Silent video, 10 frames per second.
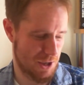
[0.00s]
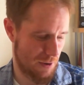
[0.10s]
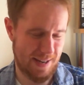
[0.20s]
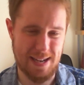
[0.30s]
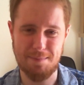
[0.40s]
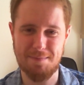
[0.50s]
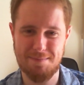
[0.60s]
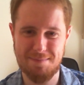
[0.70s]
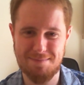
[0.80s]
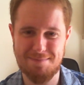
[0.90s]
Sorry, I keep
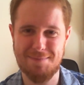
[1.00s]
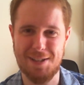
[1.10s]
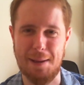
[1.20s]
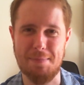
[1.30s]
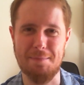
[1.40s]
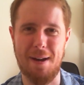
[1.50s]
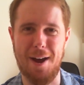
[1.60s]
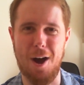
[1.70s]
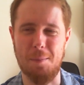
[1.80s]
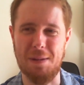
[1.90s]
clapping
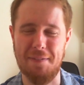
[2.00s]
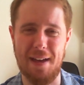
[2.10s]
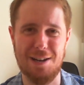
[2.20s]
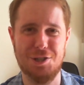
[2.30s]
my arm like that.